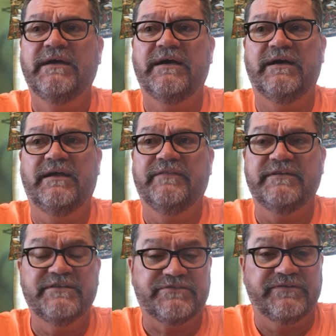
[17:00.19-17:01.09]
and the
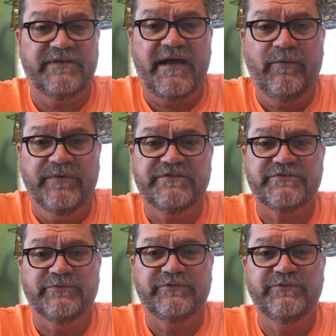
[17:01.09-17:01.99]
district that I went to
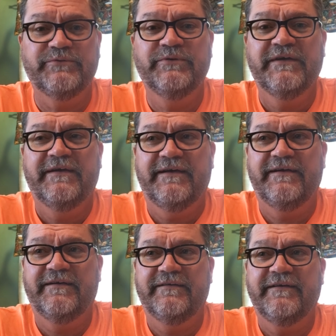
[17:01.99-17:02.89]
school to,
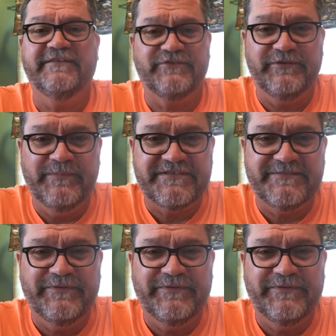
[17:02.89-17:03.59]
and so did Mrs.